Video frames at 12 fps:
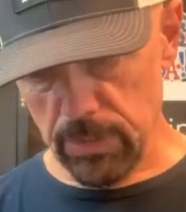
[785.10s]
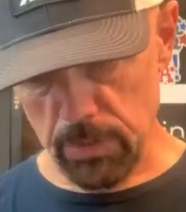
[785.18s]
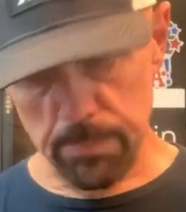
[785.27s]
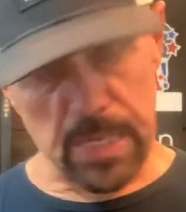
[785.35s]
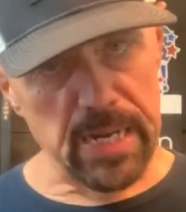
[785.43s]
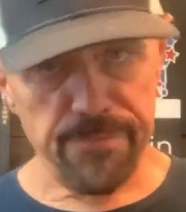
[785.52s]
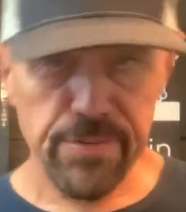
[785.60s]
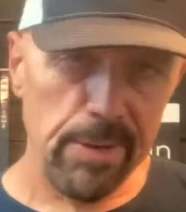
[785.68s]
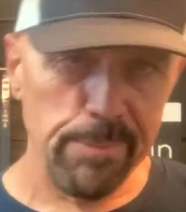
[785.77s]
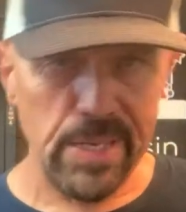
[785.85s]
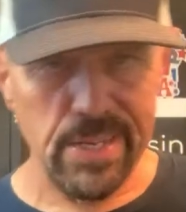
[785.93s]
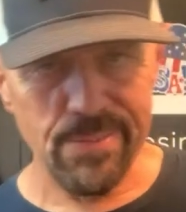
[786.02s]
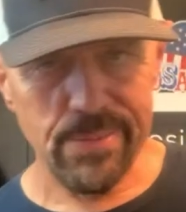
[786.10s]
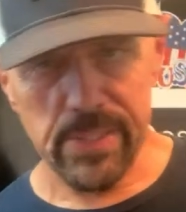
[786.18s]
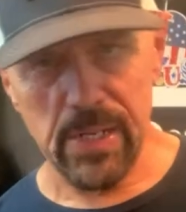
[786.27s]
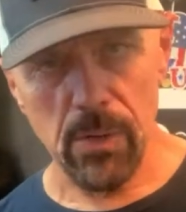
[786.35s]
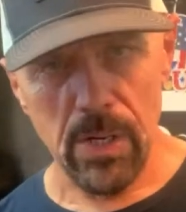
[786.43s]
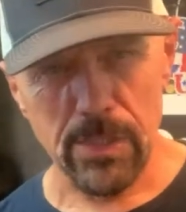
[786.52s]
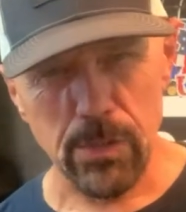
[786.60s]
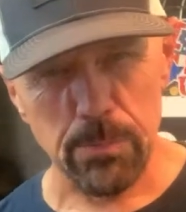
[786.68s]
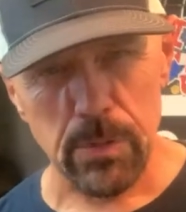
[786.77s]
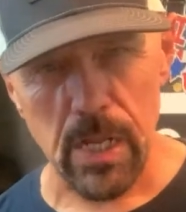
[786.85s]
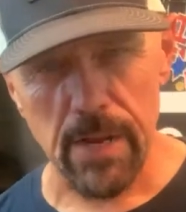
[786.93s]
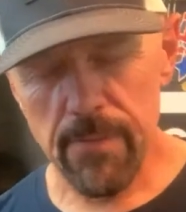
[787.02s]
some money from me, you know, on some
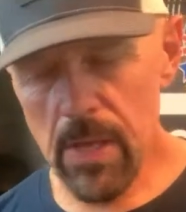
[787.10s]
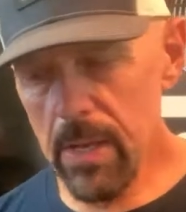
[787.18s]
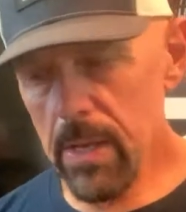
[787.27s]
stuff.